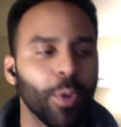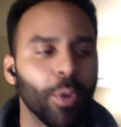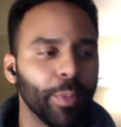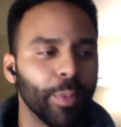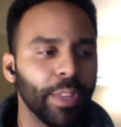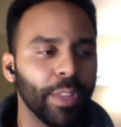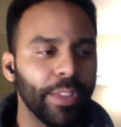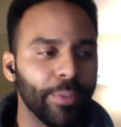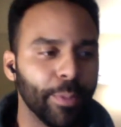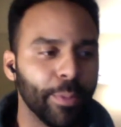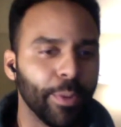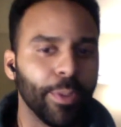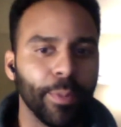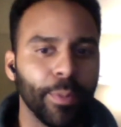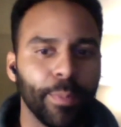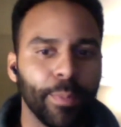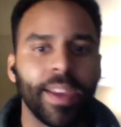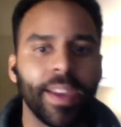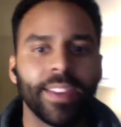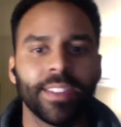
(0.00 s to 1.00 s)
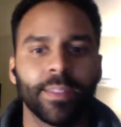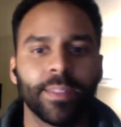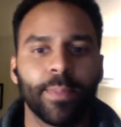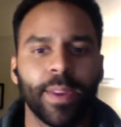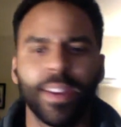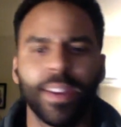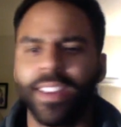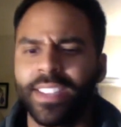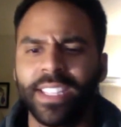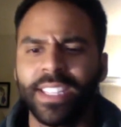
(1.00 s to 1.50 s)
believable the base, the
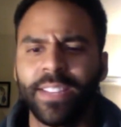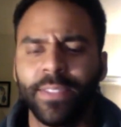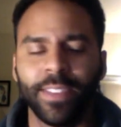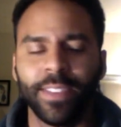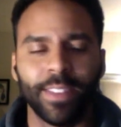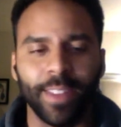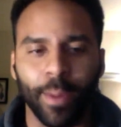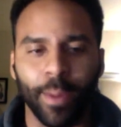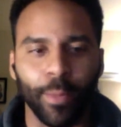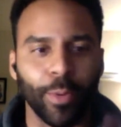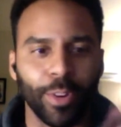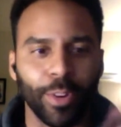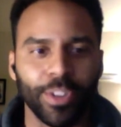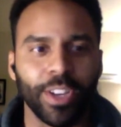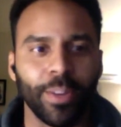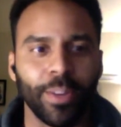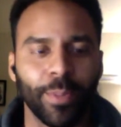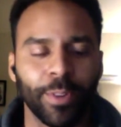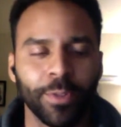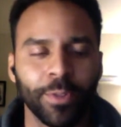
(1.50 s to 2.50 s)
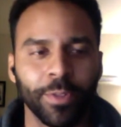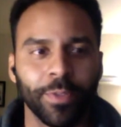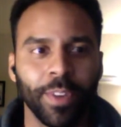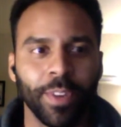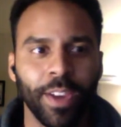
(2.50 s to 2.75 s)
better. Because even I've been watching a bunch of,